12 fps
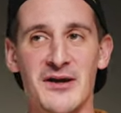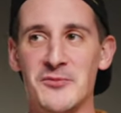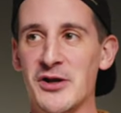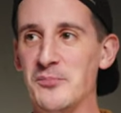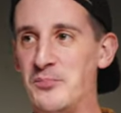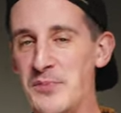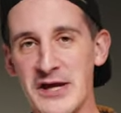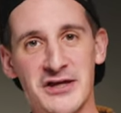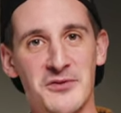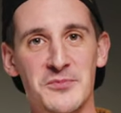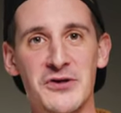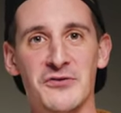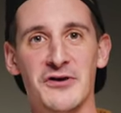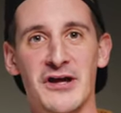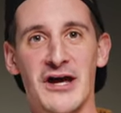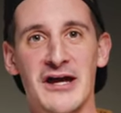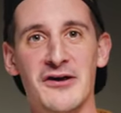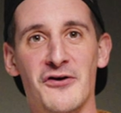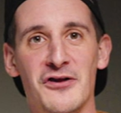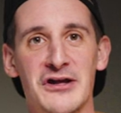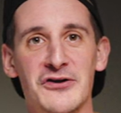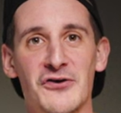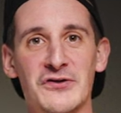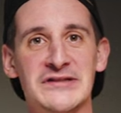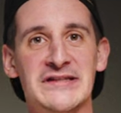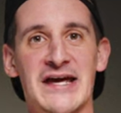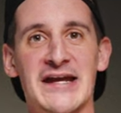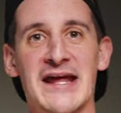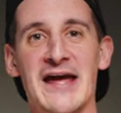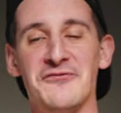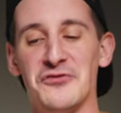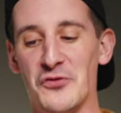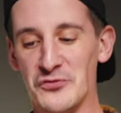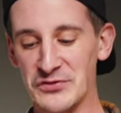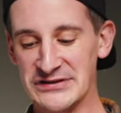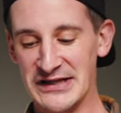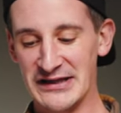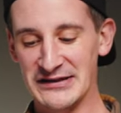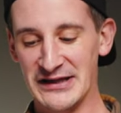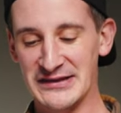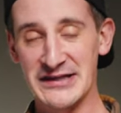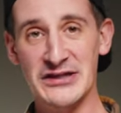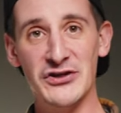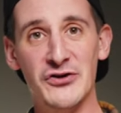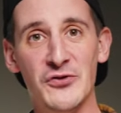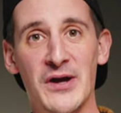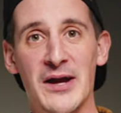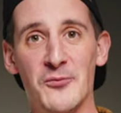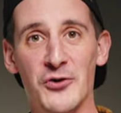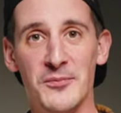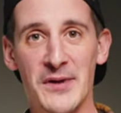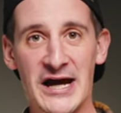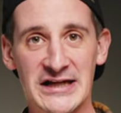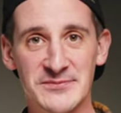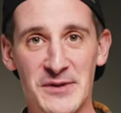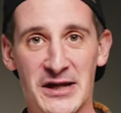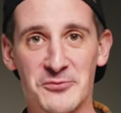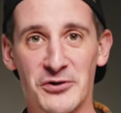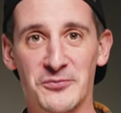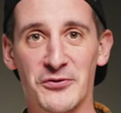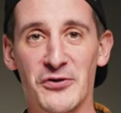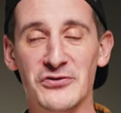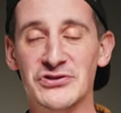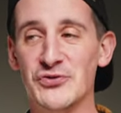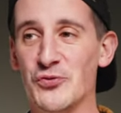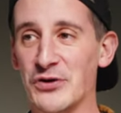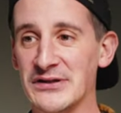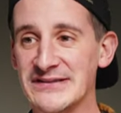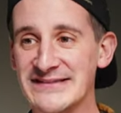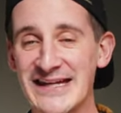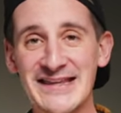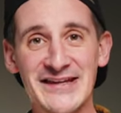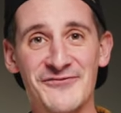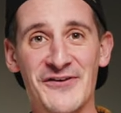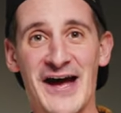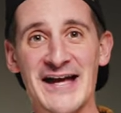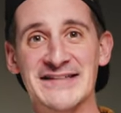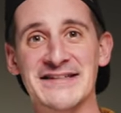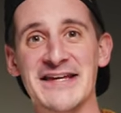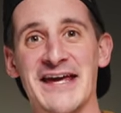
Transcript: I'm not a big computer guy. All I know is that everyone was saying that the new M1 Max MacBook Pros were insanely fast.